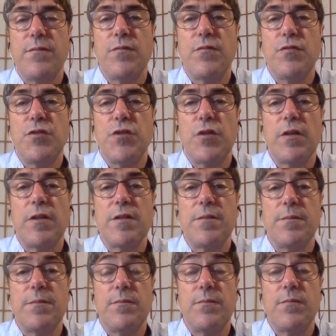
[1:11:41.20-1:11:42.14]

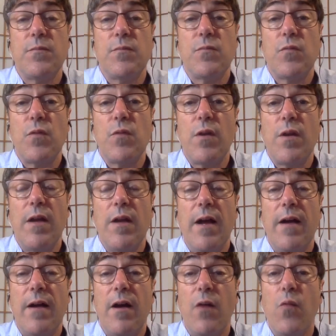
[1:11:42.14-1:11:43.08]
journalism
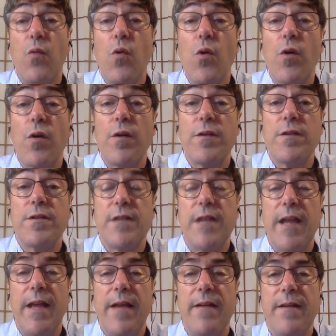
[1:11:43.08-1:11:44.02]
awards,
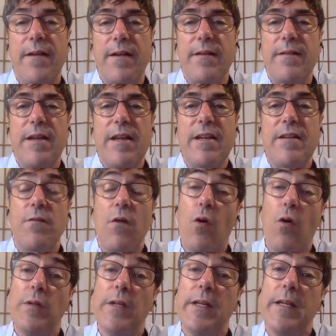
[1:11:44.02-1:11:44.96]
and
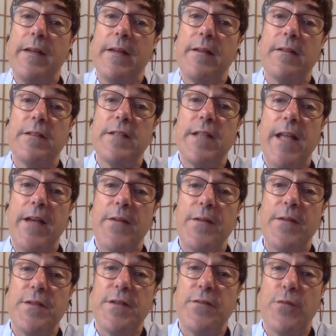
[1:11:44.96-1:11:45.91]
only in English
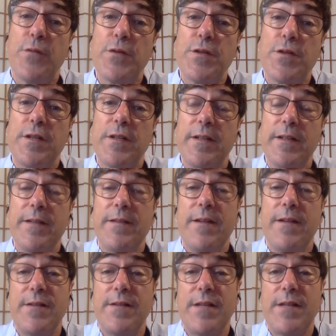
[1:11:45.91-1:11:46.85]
language, unfortunately,
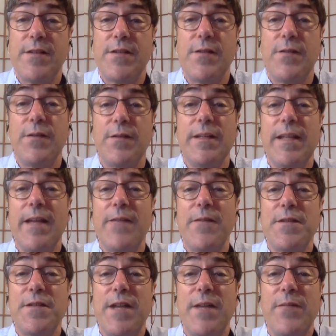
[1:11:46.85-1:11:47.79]
because that's the only
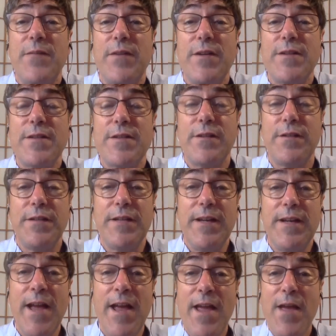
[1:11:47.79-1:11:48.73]
language I'm very skilled
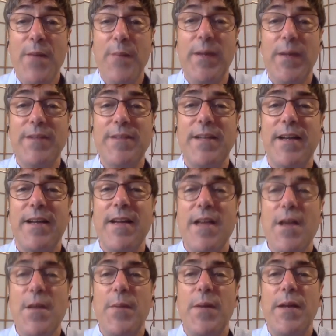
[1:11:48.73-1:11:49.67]
in. But
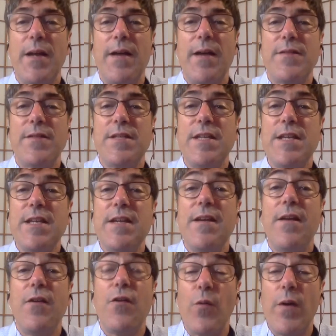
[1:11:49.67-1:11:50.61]
I
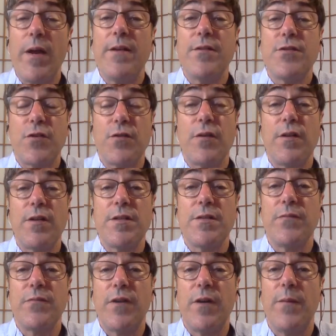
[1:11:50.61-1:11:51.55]
see great
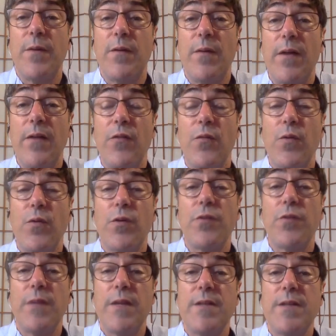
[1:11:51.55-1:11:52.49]
journalism from around the
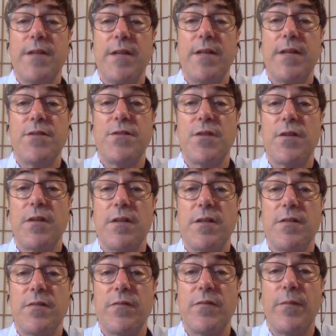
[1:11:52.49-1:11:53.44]
world, great science
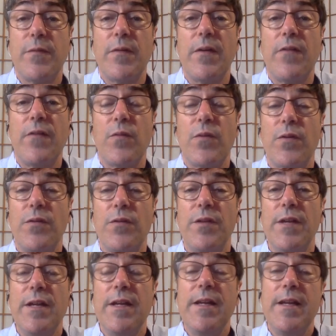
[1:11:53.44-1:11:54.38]
journalism from around the world
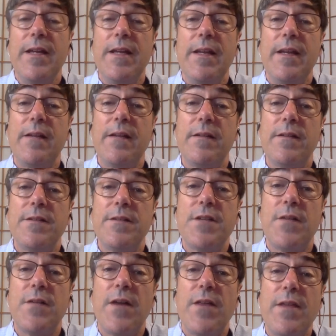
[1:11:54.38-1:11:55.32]
in English.
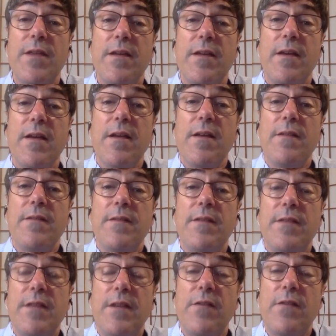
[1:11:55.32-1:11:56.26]
So I think
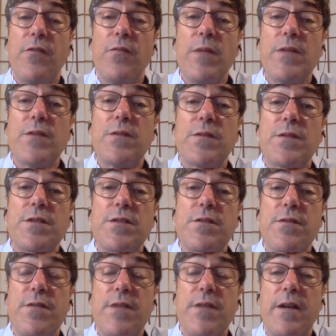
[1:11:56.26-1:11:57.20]
that the
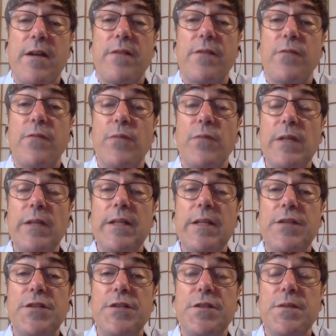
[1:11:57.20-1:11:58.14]
resources are there. The real
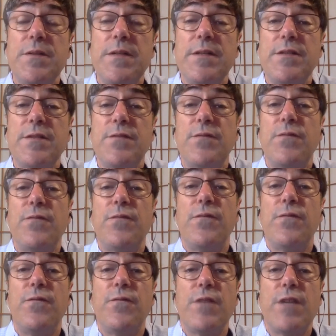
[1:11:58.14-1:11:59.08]
issue is
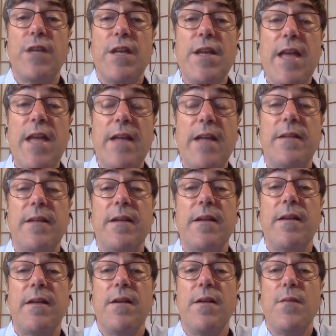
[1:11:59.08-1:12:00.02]

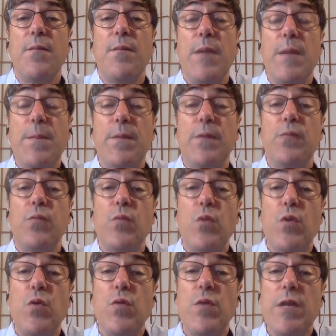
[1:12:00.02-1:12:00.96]
connecting
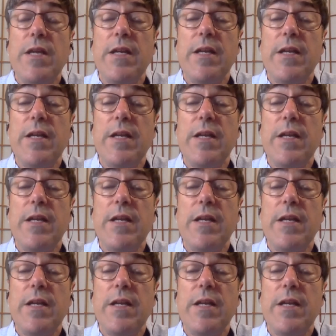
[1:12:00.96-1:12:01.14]
people who need